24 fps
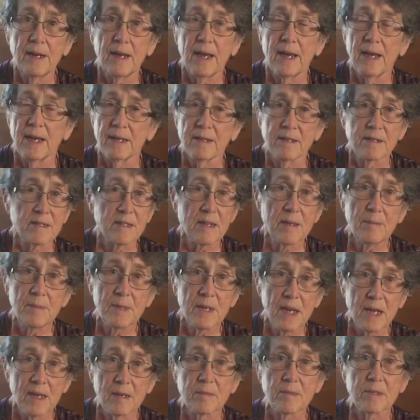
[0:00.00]
And
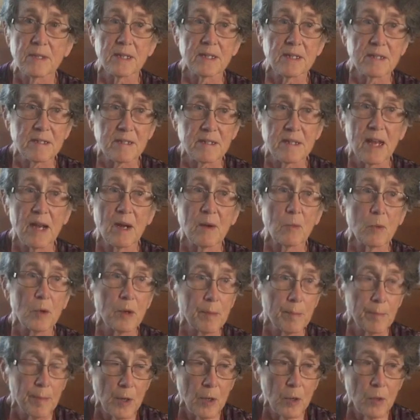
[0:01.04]
sometimes it's that we're
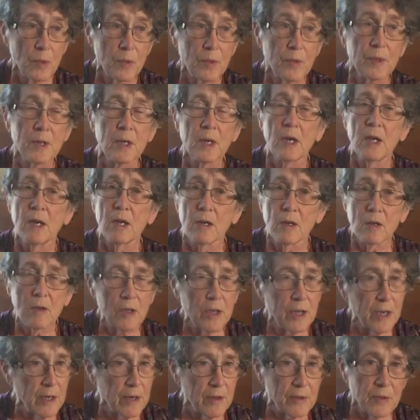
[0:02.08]
both
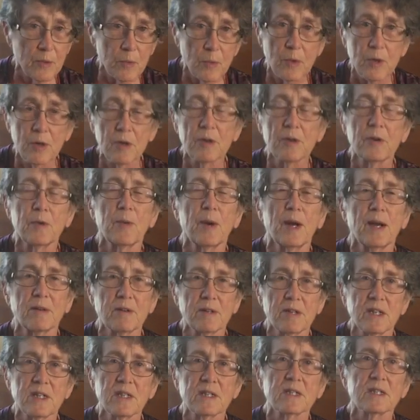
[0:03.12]
looking at the world around
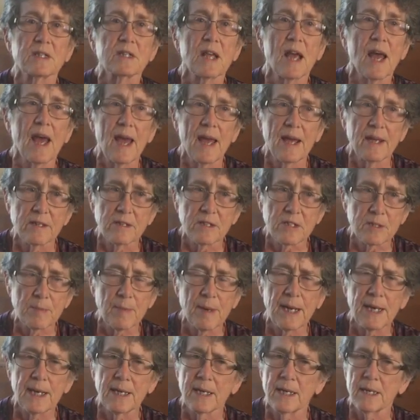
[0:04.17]
us and
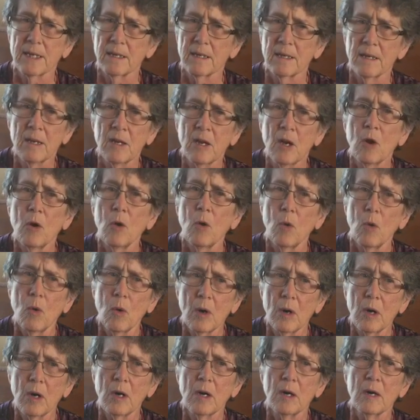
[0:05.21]
smiling,
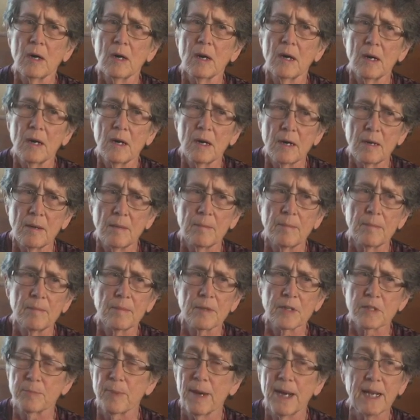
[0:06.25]
or um,
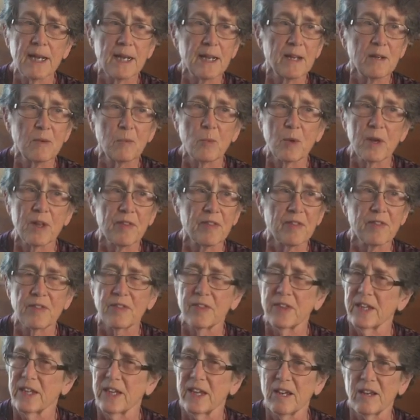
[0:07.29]
smiling with
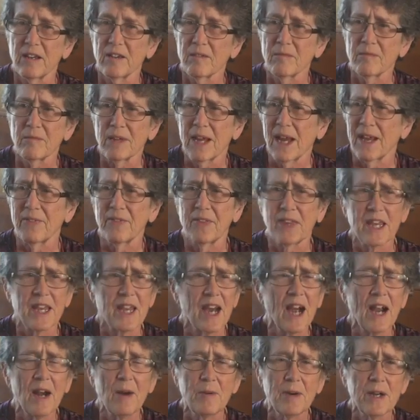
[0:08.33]
the at the
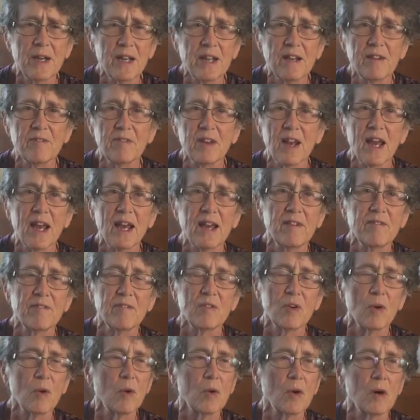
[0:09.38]
irony of life,
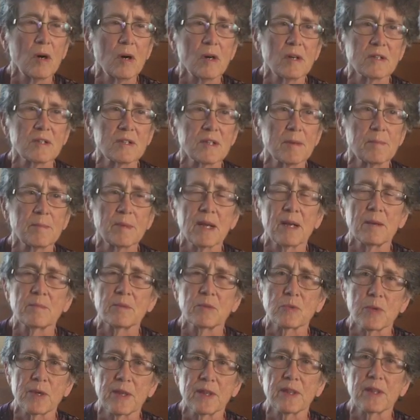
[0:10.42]
or sometimes
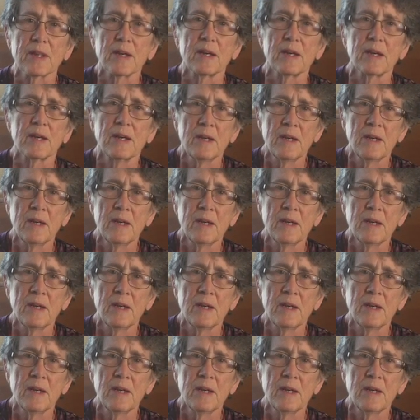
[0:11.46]
with uh,